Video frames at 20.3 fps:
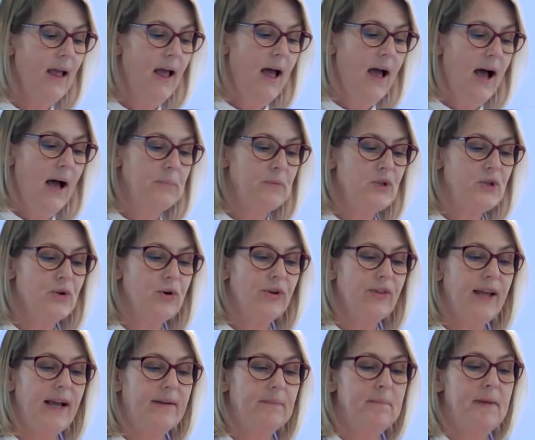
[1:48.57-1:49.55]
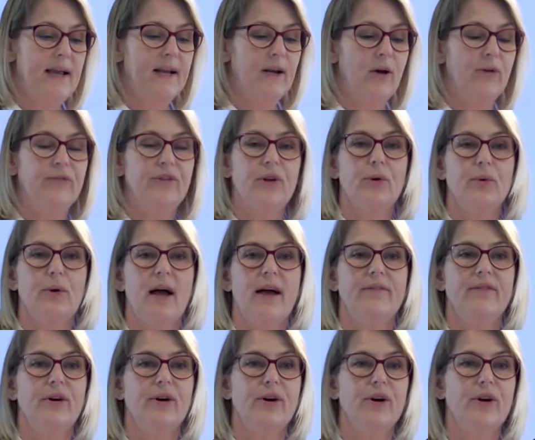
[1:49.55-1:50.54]
I'm sure that many of you
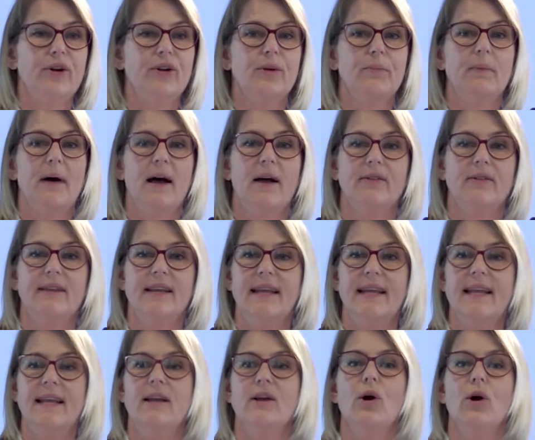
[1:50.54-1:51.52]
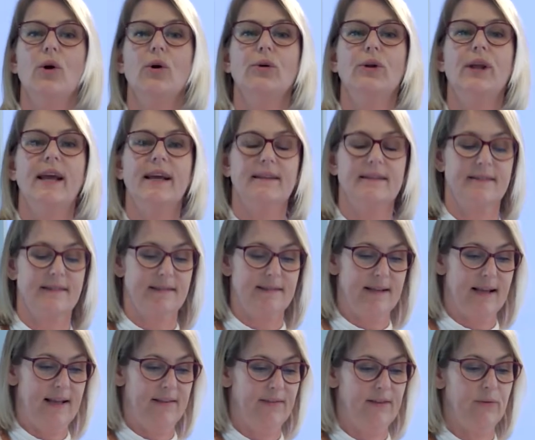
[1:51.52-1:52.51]
have heard about the e-Codex
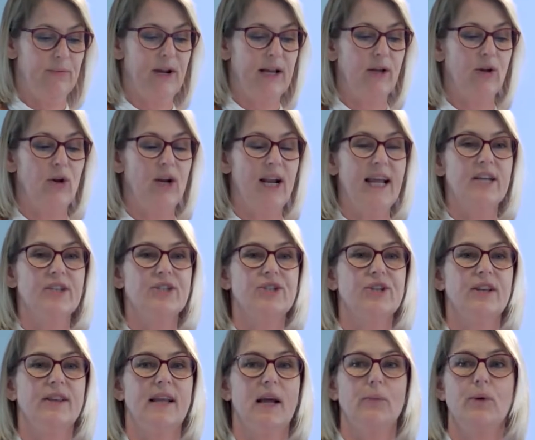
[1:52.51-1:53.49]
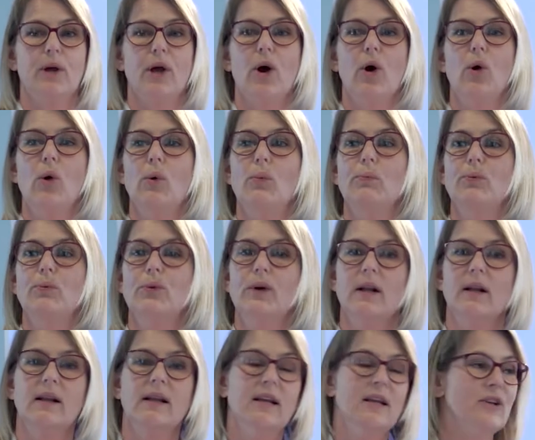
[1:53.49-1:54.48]
and the regulation that we hope
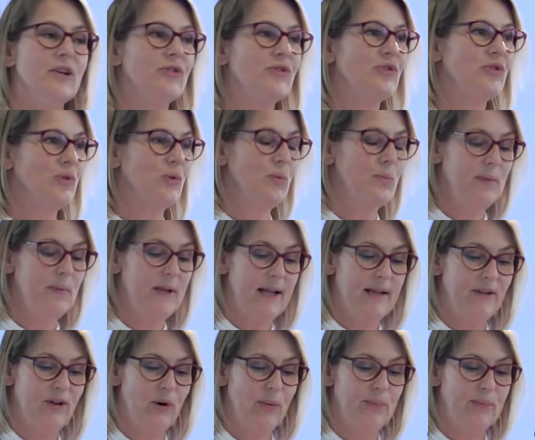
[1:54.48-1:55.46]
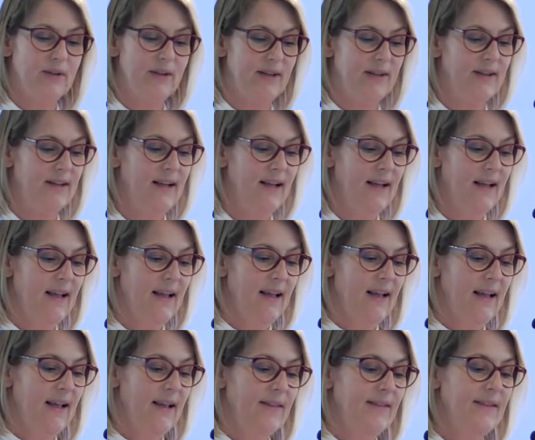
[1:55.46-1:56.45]
will soon be adopted.
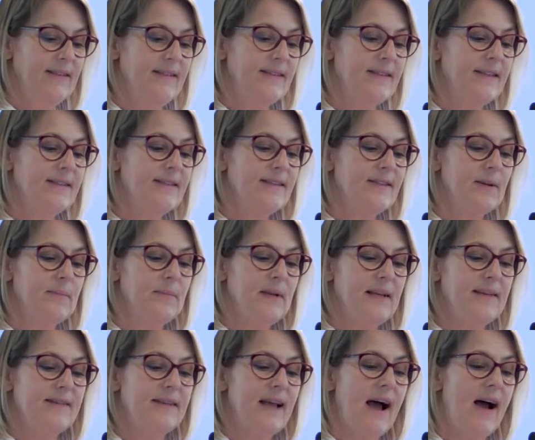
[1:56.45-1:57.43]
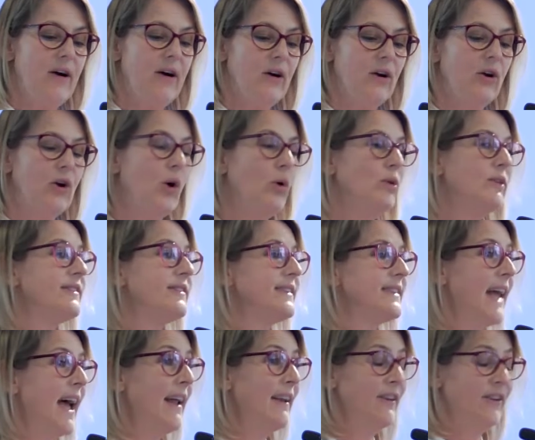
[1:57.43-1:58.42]
This system is our gold
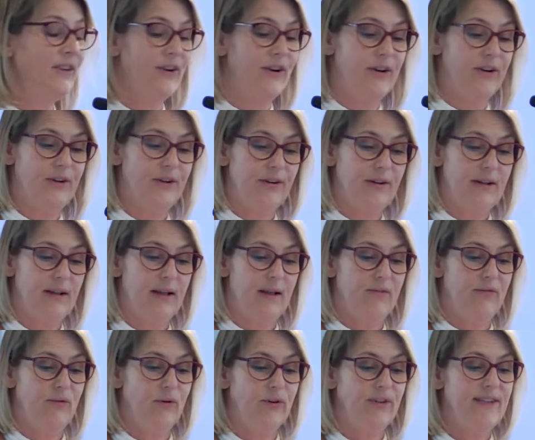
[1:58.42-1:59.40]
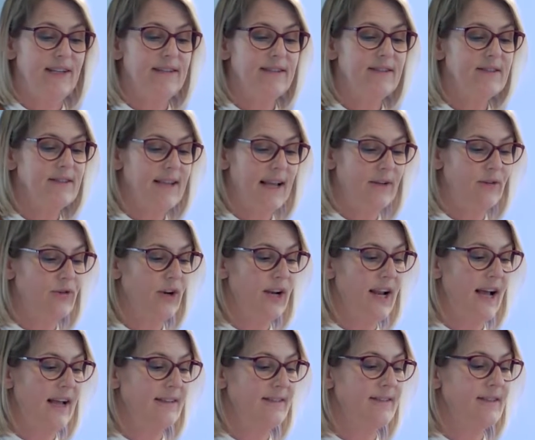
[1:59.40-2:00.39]
standard for
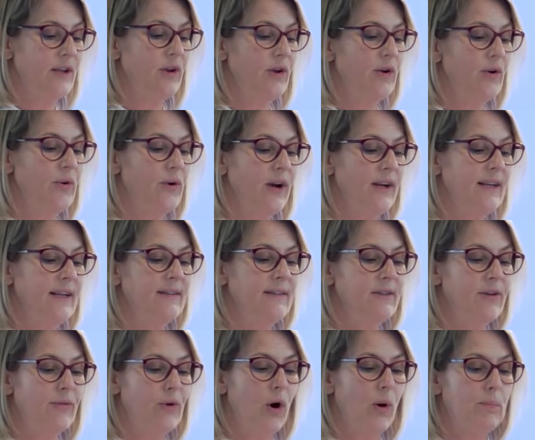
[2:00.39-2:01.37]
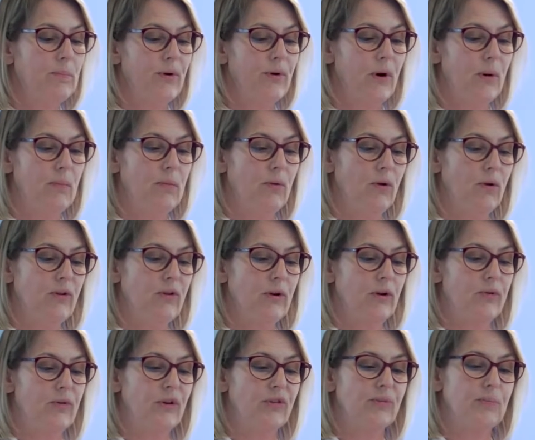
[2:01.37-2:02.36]
decentralized, secure, and interoperable
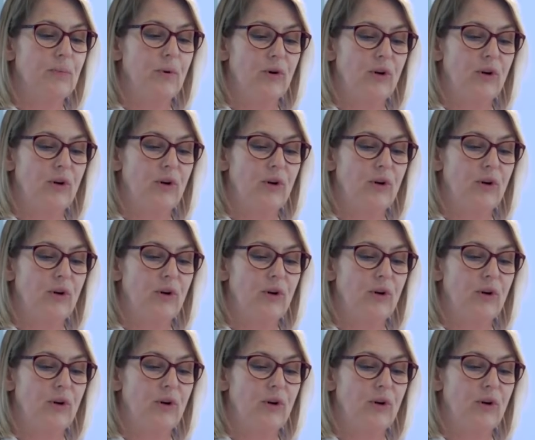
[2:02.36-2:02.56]
cross-border